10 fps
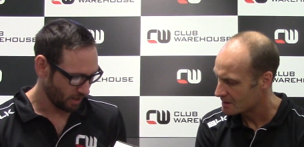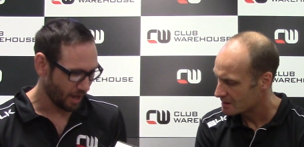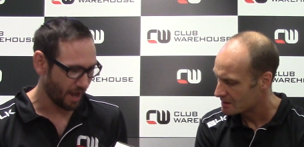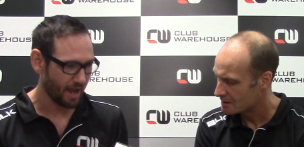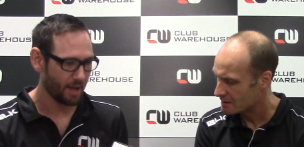
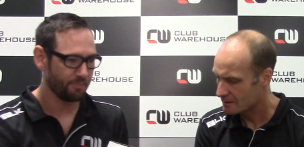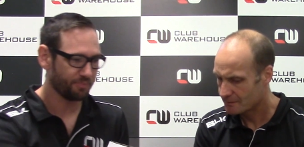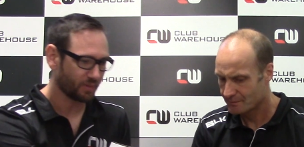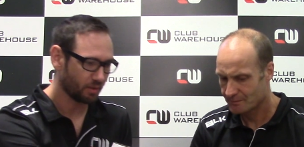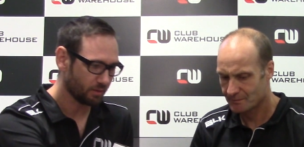
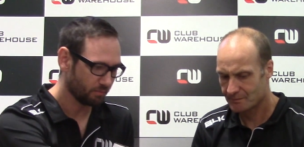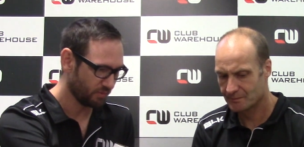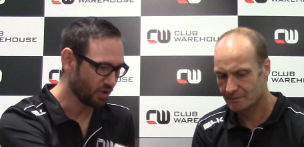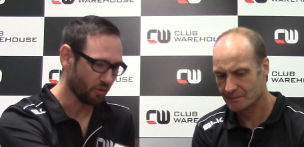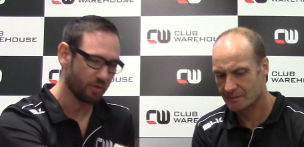Speaker 1: Um, you
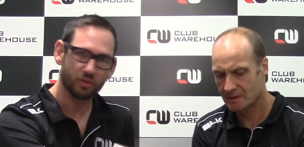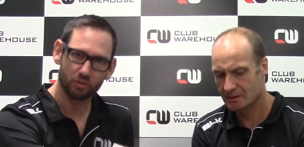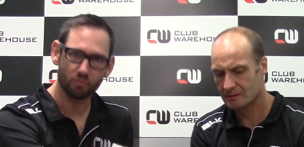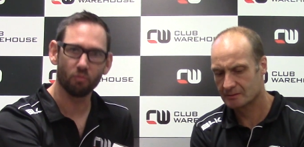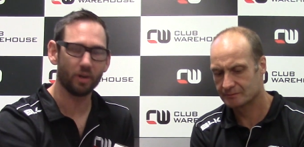know,
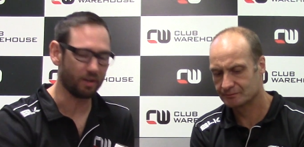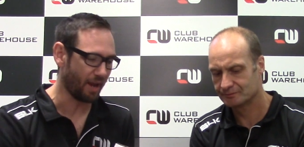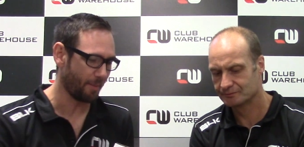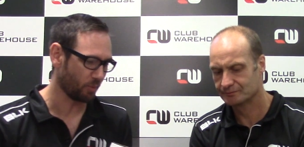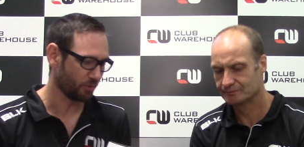really
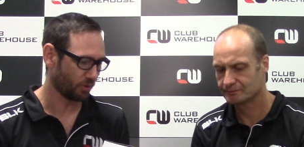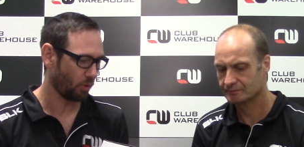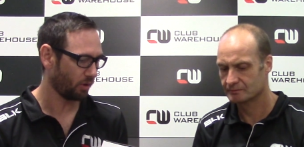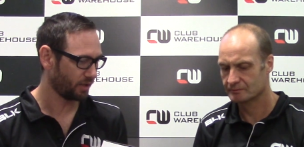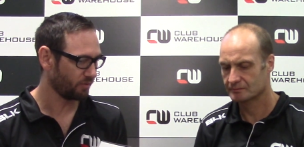happy with the
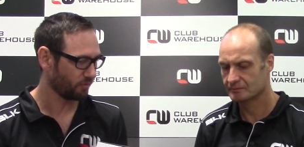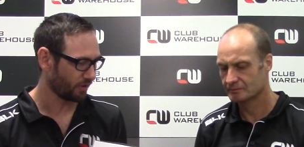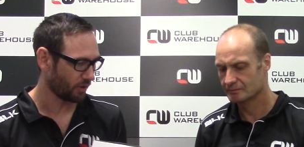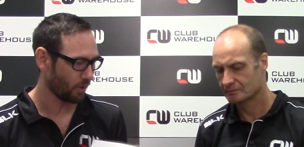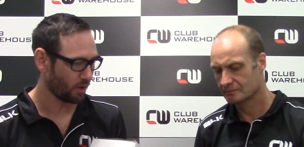quality,
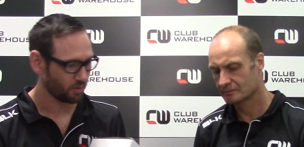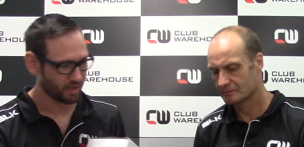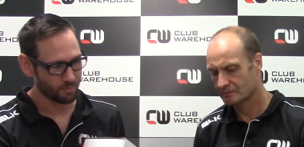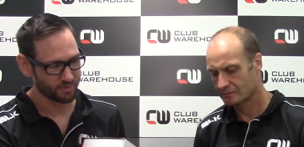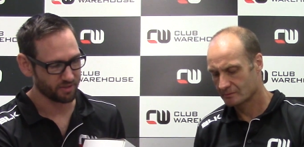very well.
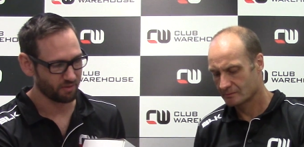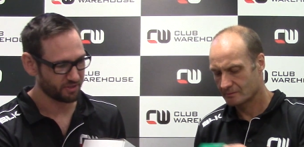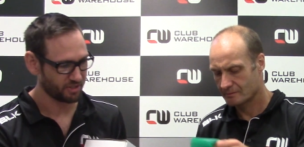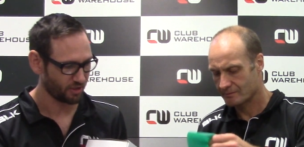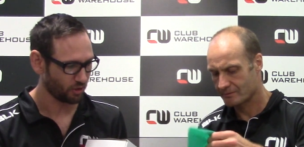Comes in
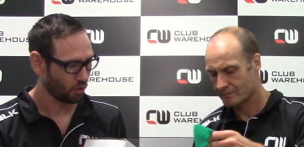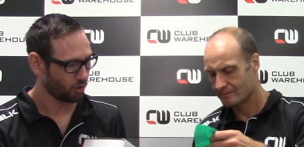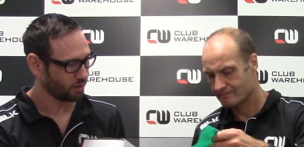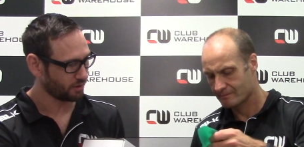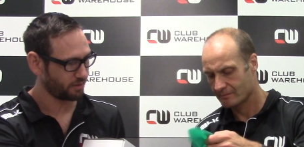obviously the
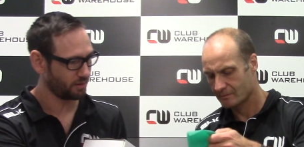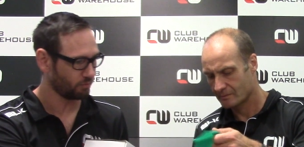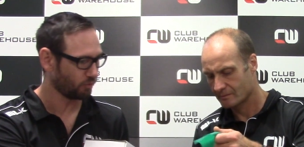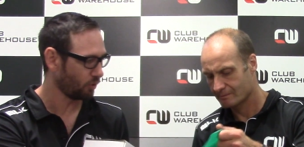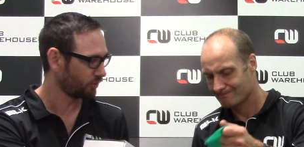long
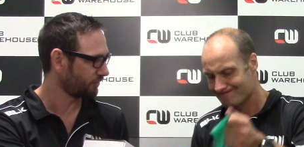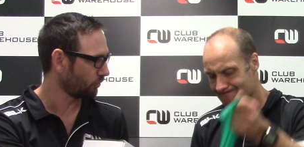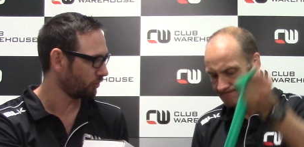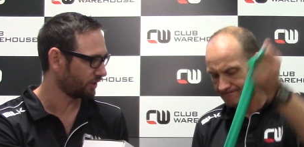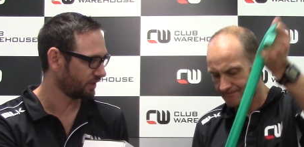roles for
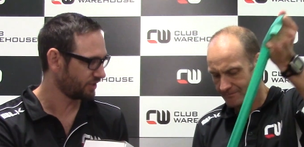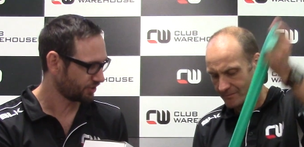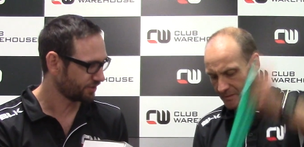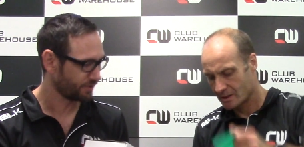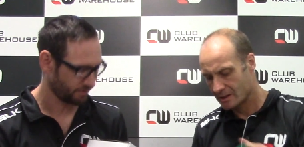all the
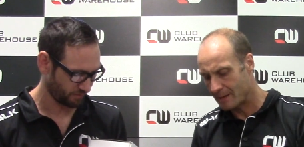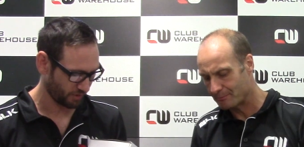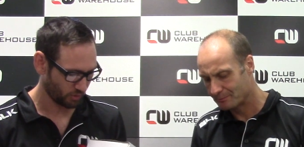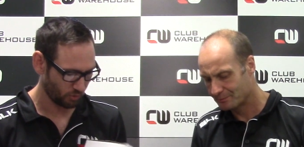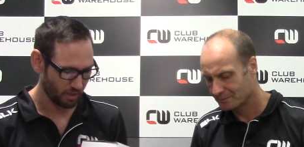clinicians, yep. very
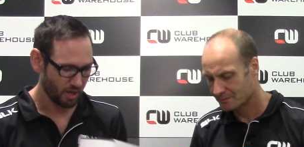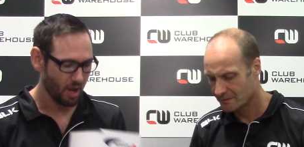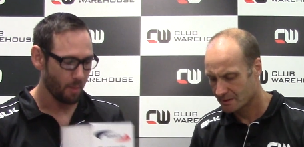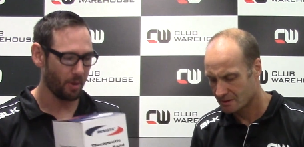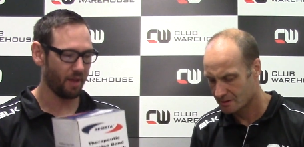good.
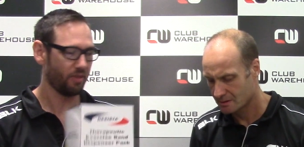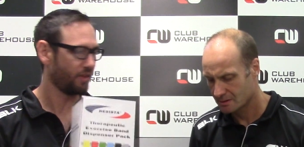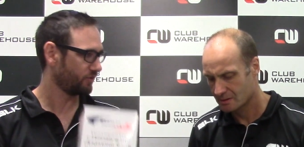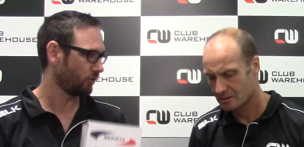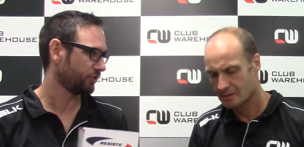But
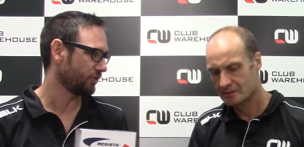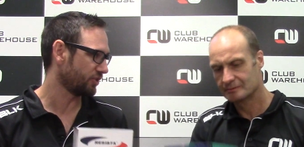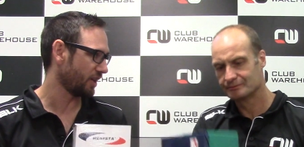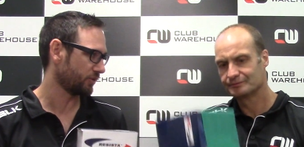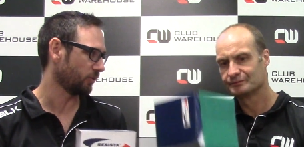they've also
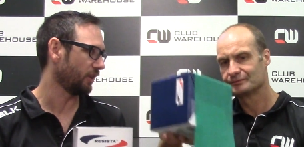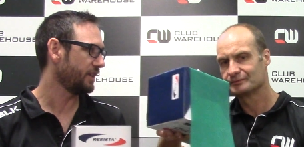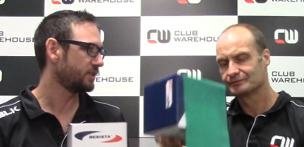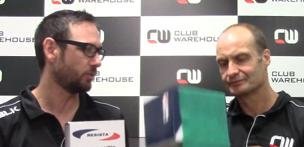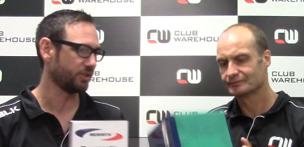just
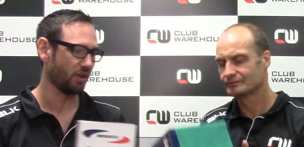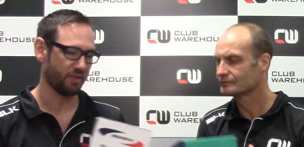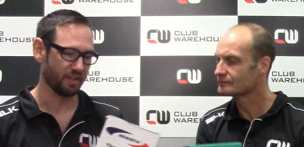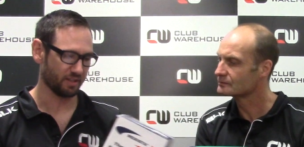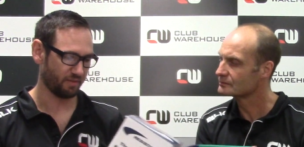released, which I
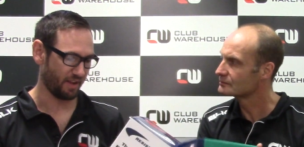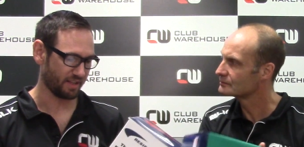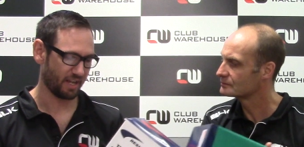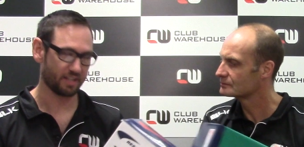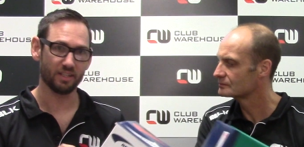think is
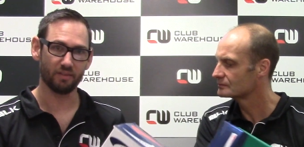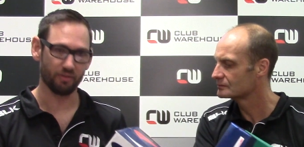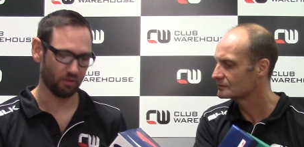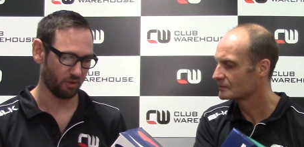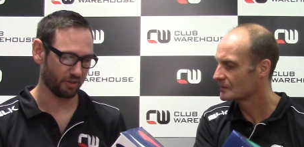fantastic for
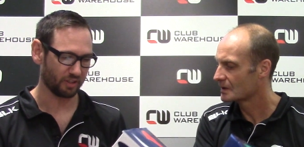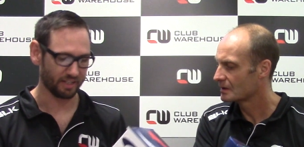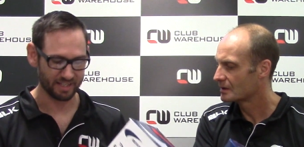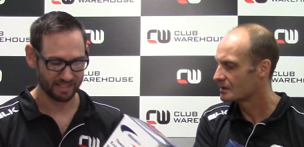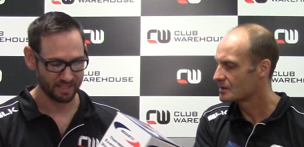all the
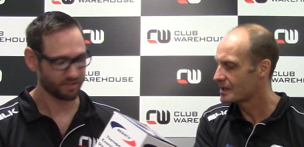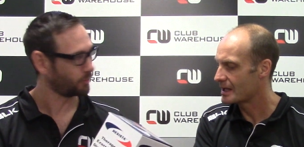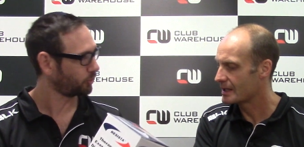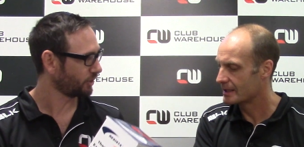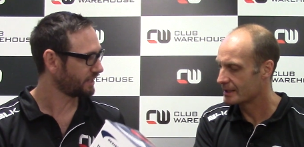clinics, is the
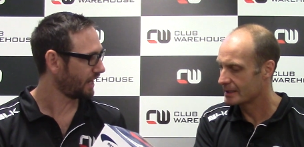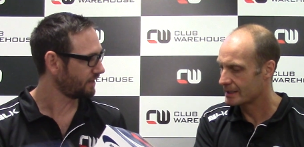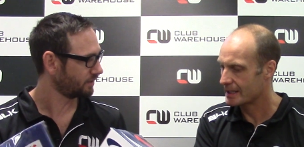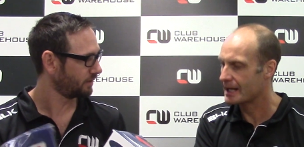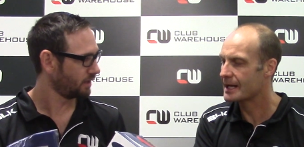pre-cut.
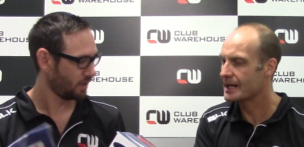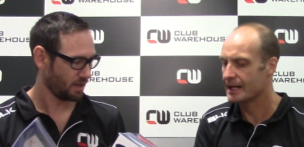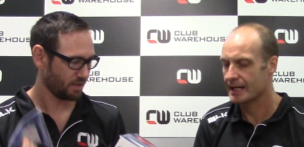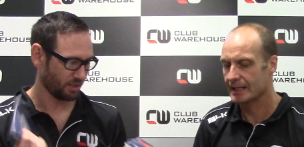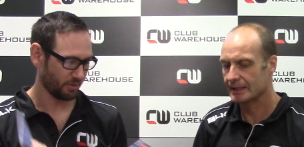
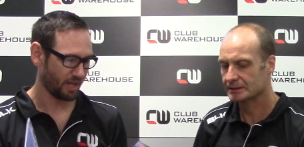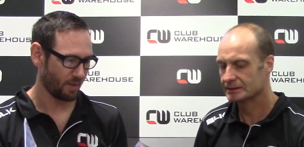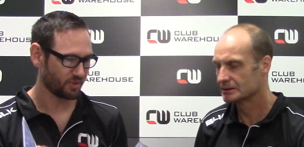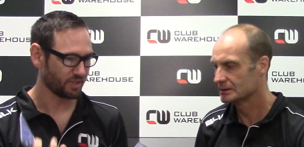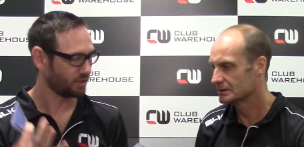Ah. So it
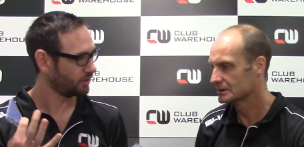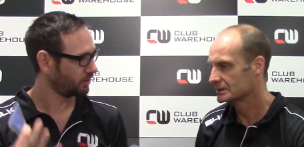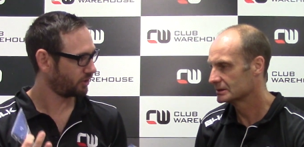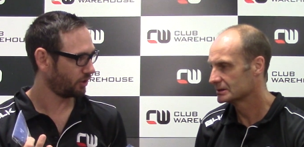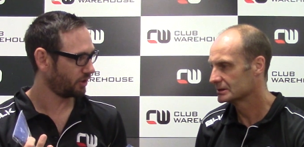comes in
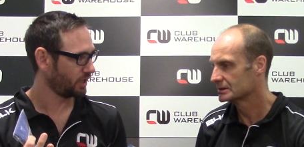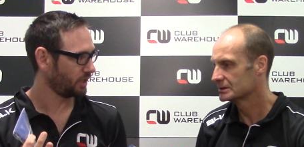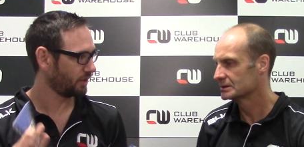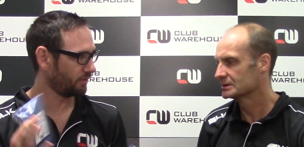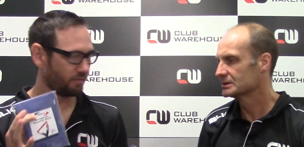
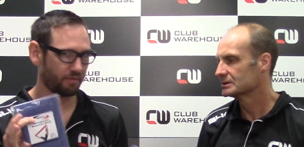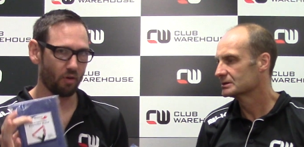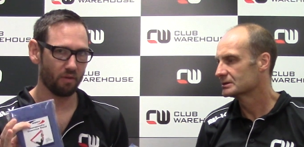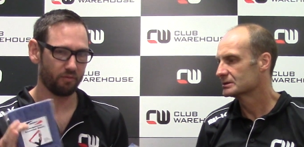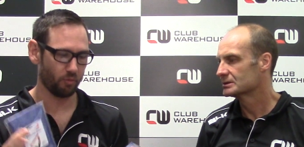
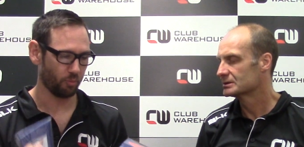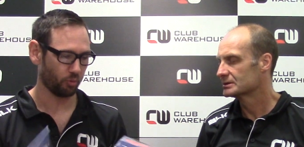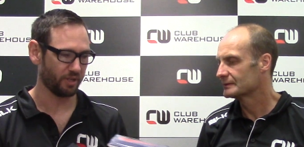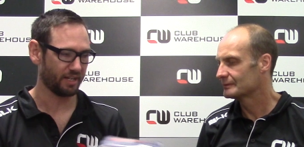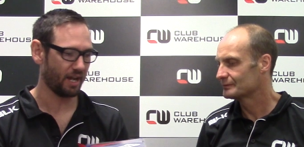35 foot
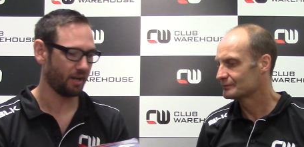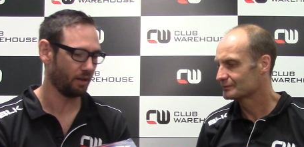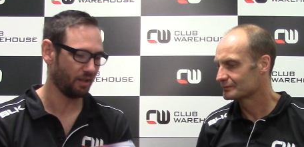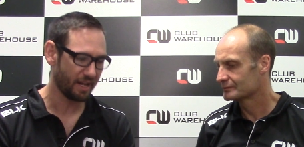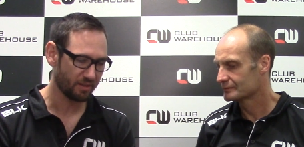pre-cut
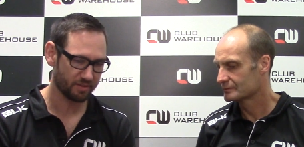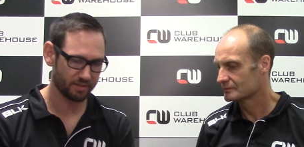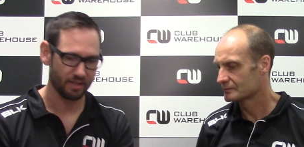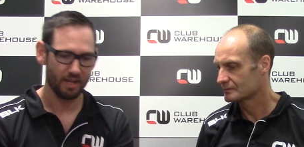lengths,